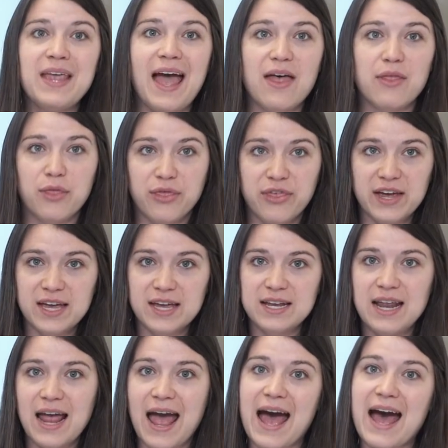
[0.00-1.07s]
and
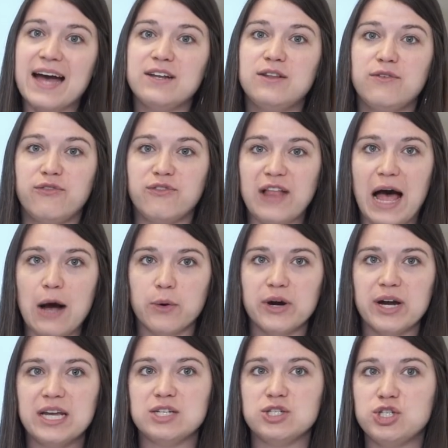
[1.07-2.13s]
then add the flour
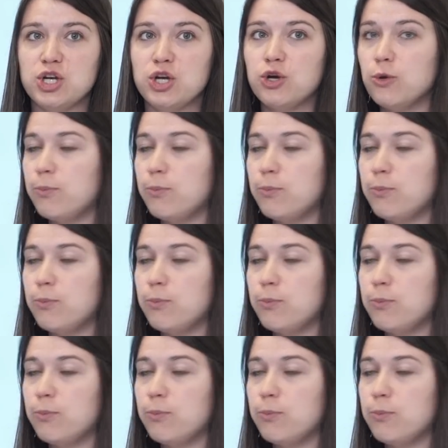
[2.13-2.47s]
in 2